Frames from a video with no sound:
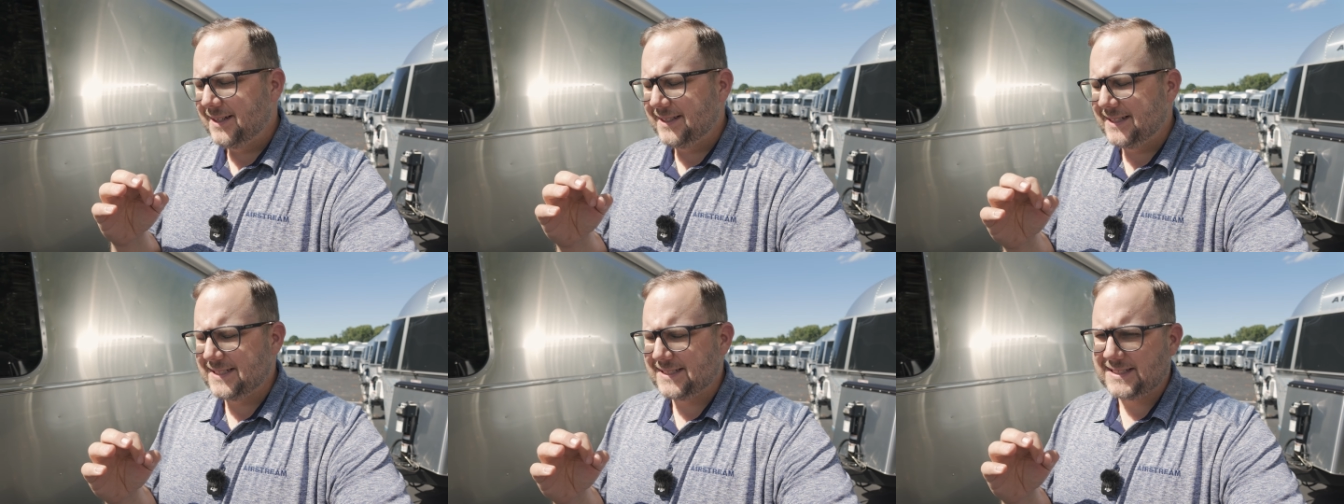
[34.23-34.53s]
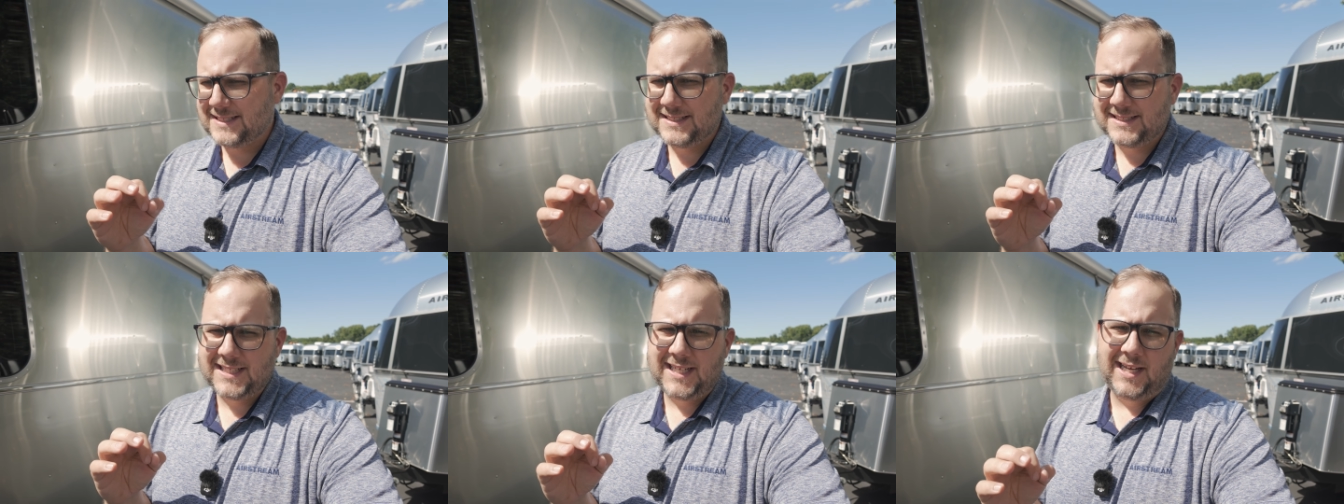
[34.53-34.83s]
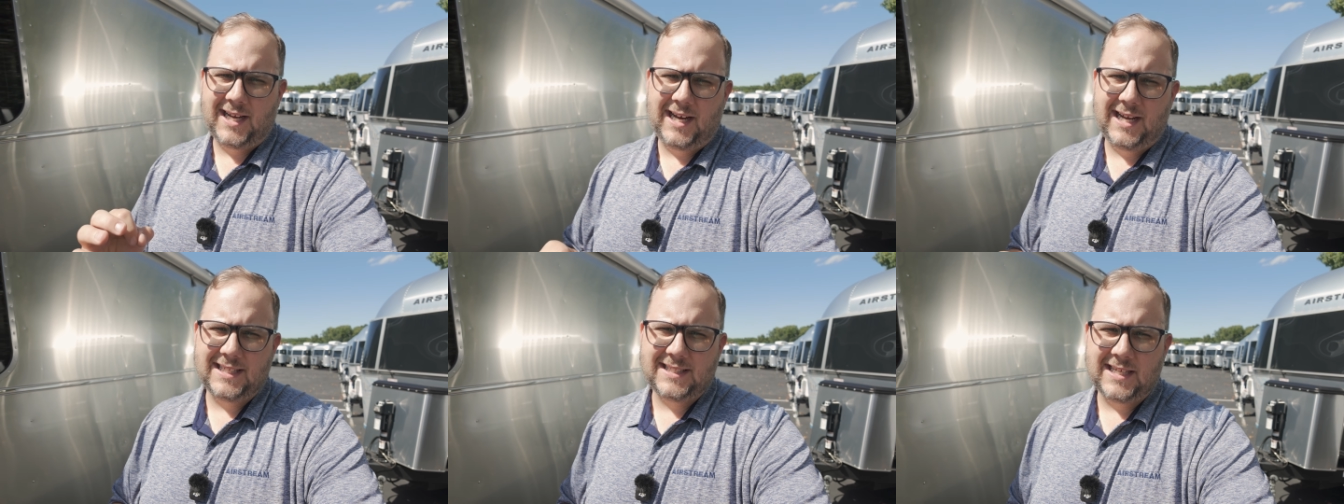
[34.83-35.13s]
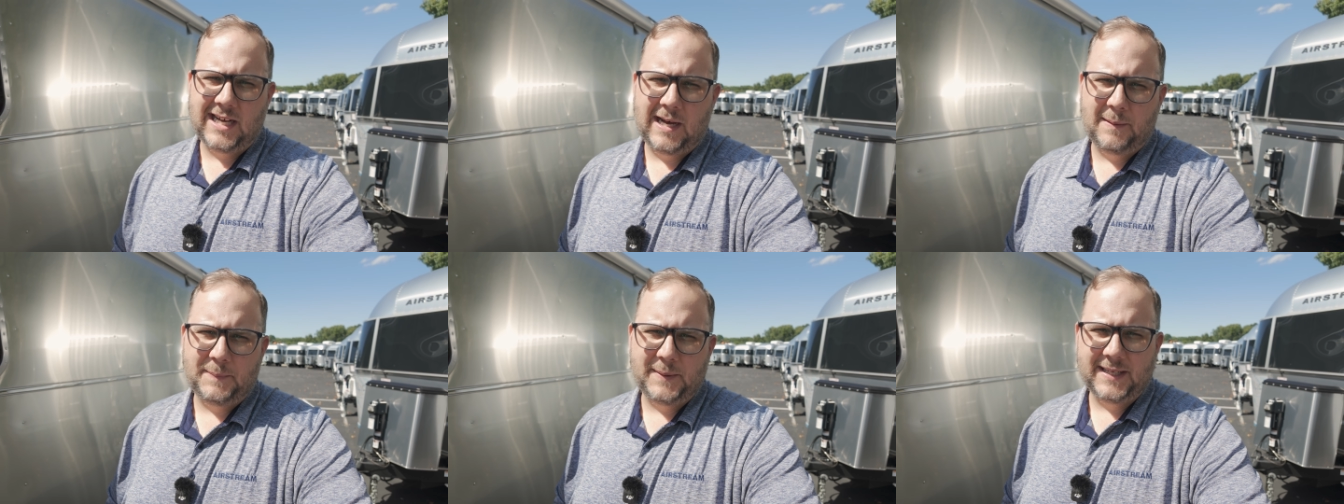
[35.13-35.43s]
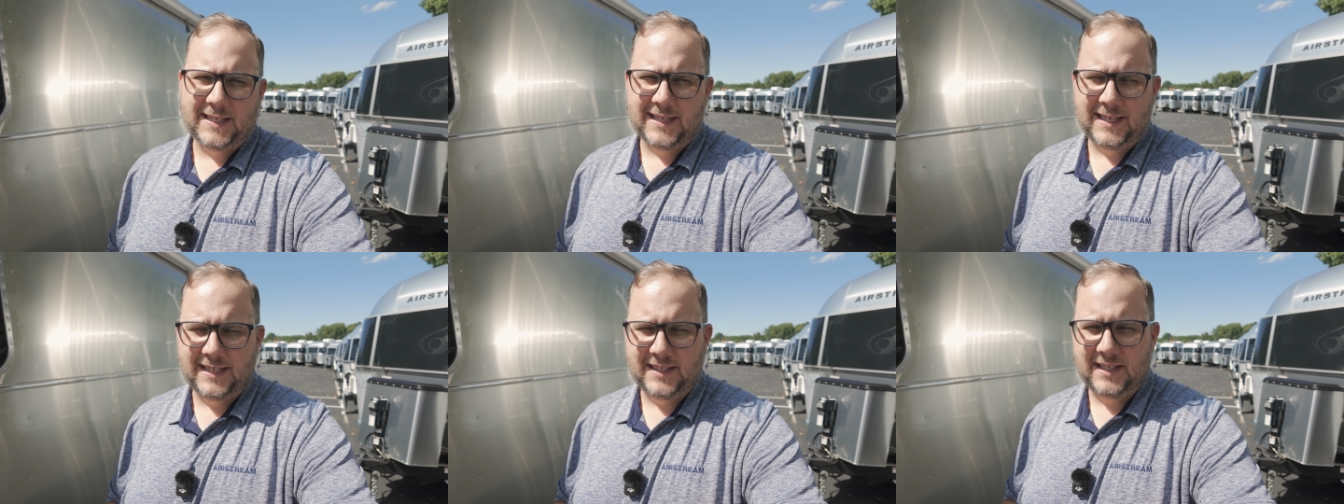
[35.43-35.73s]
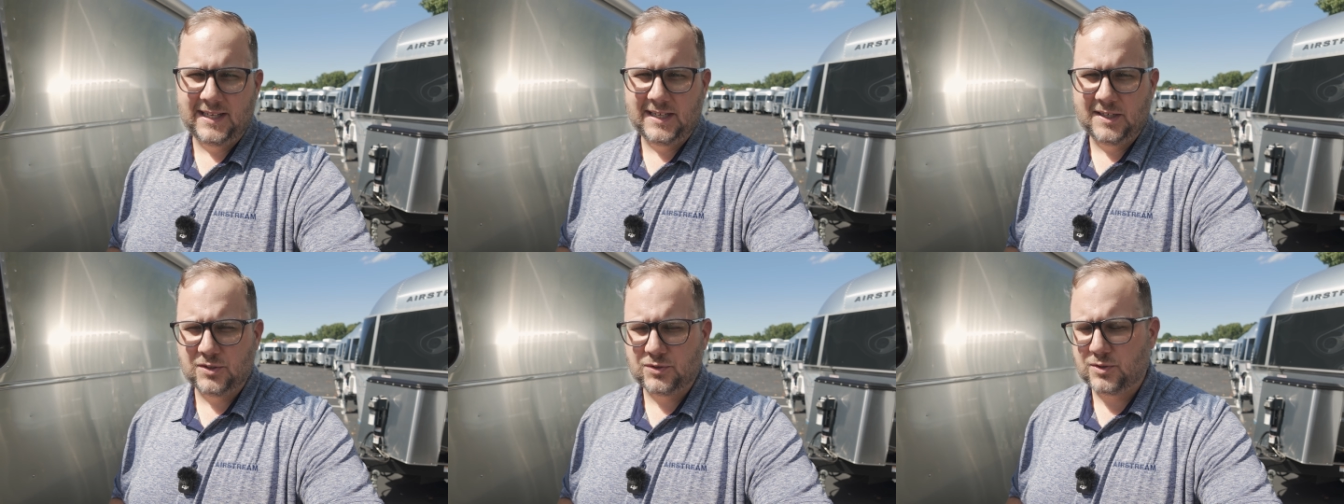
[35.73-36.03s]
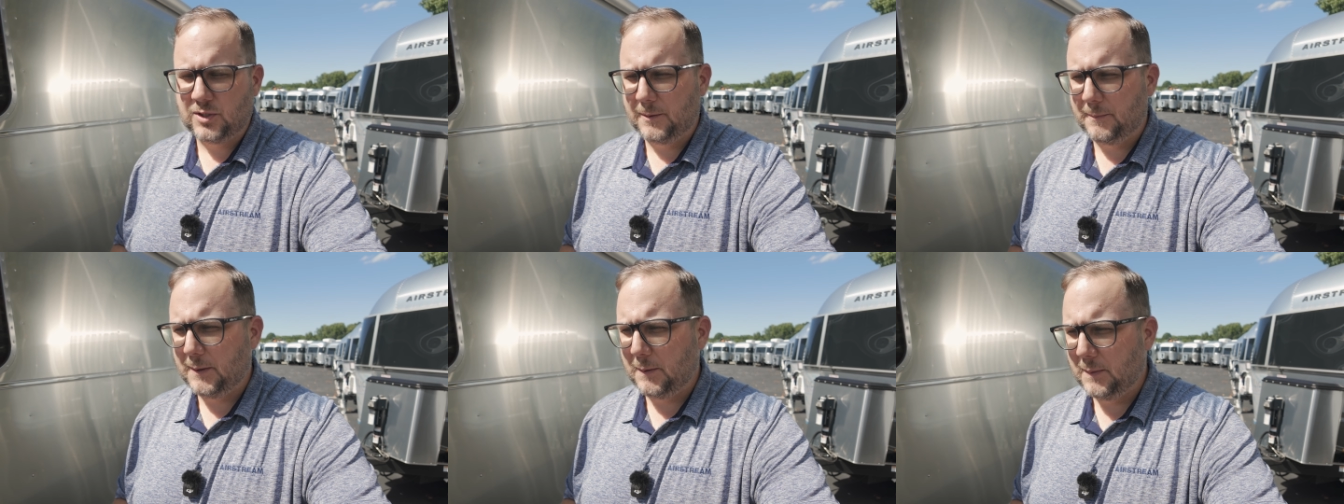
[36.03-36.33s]
this is a hot topic in the
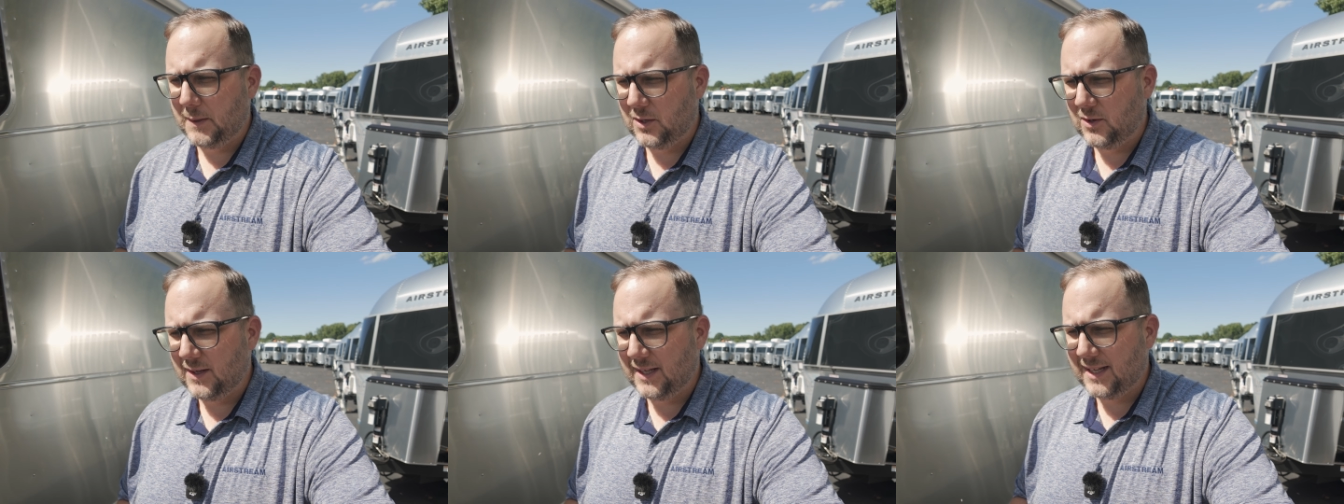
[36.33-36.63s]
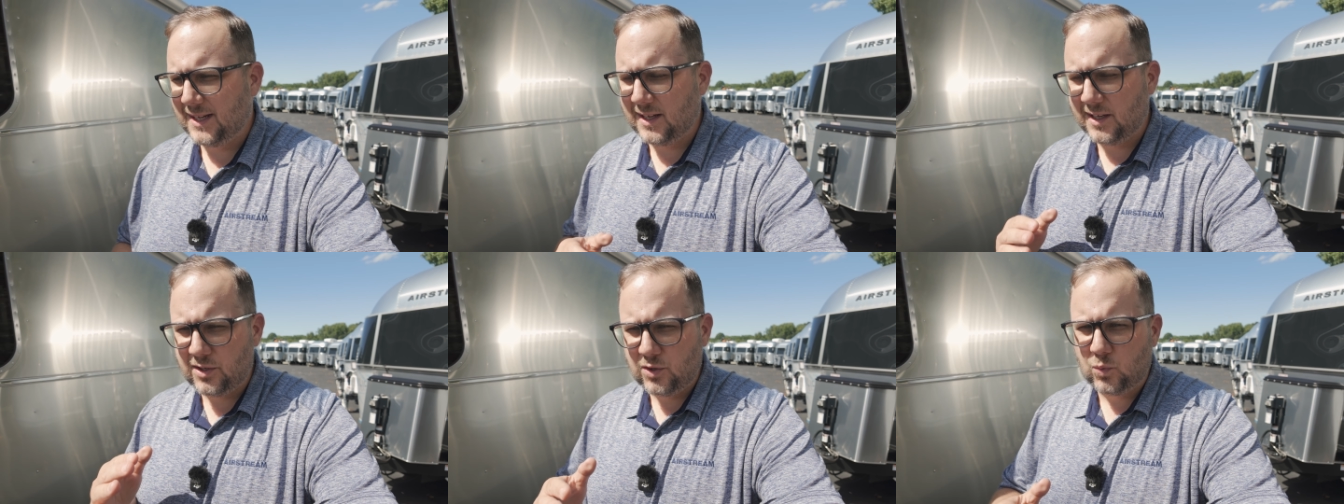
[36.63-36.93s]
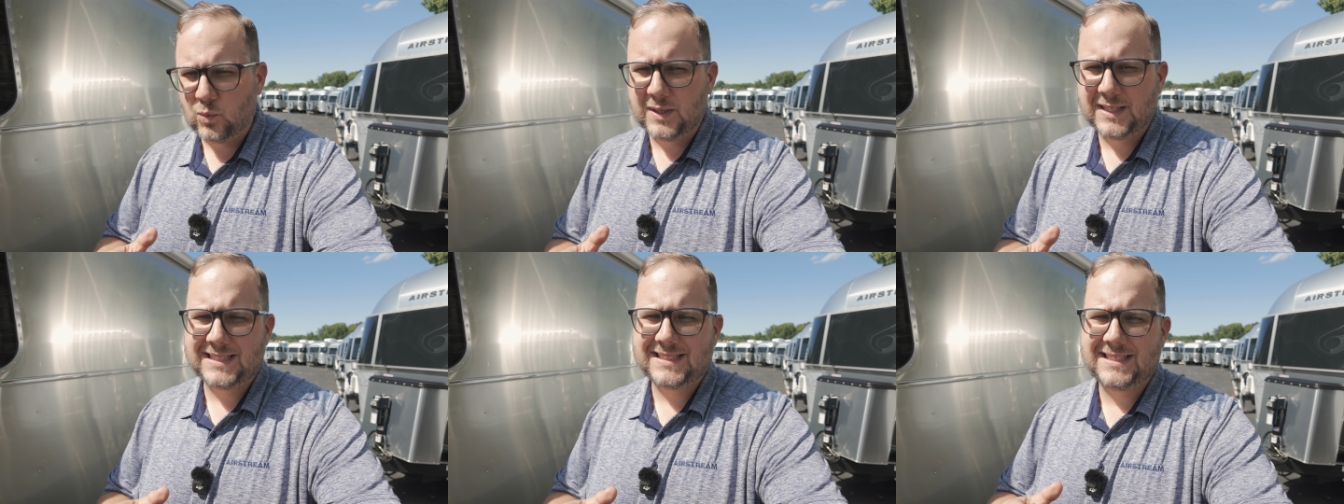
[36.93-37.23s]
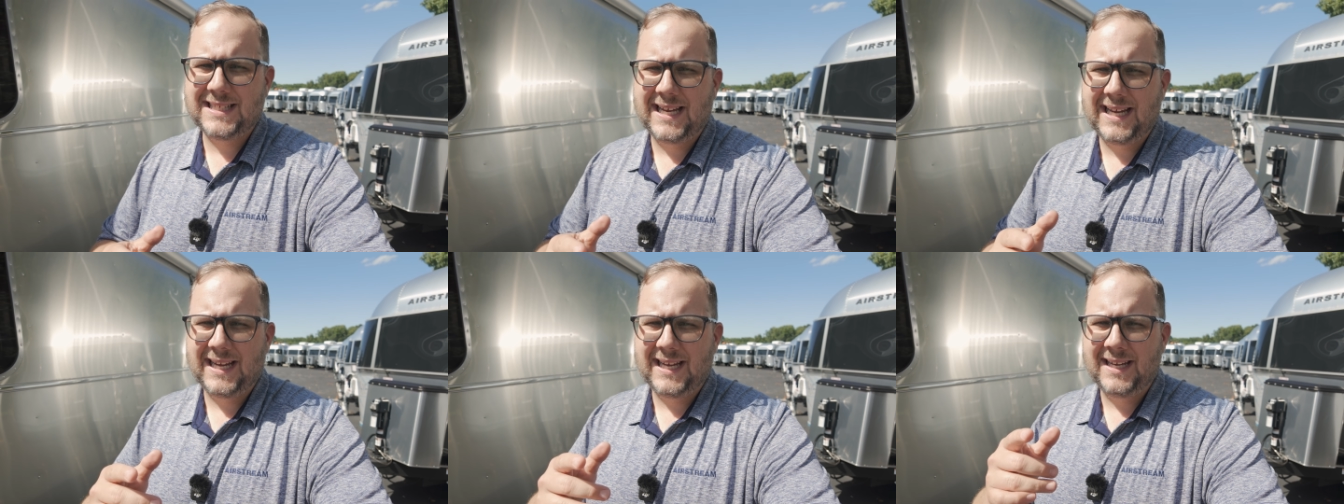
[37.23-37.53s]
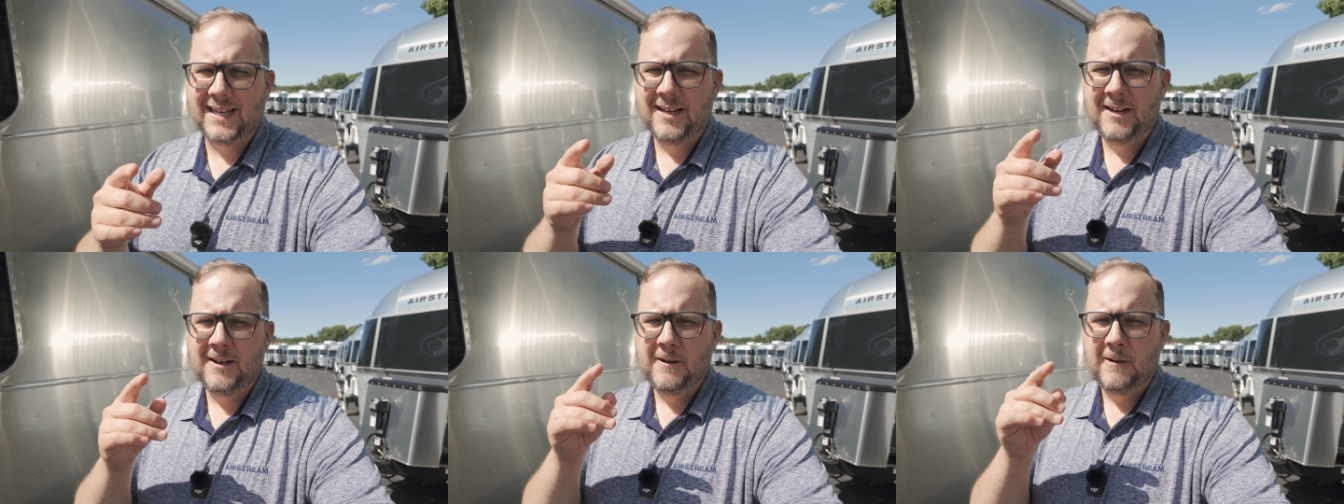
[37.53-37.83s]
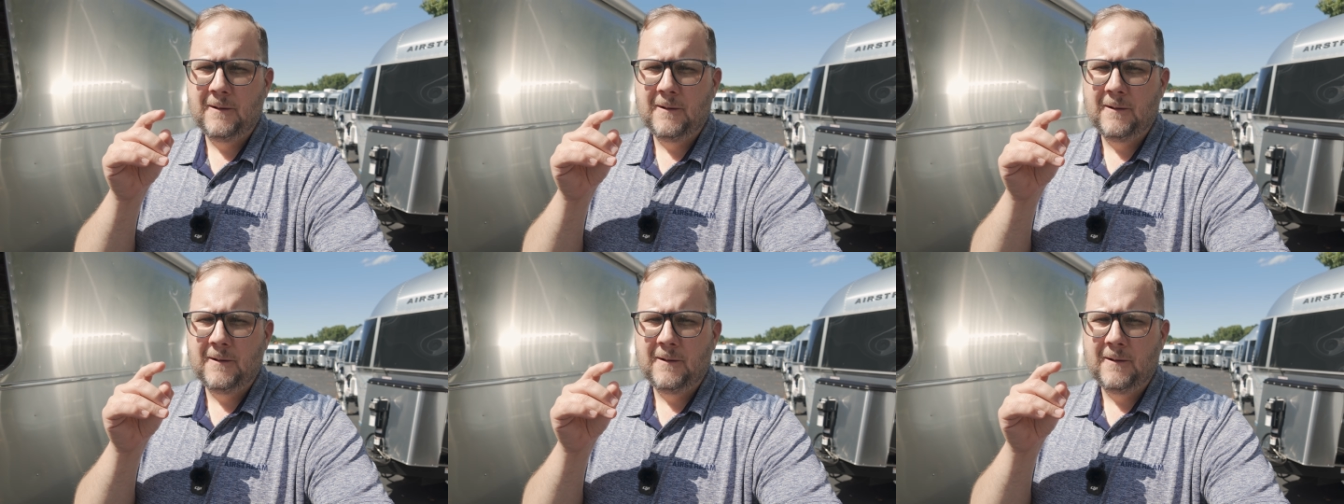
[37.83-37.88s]
Airstream community, and I do want to say,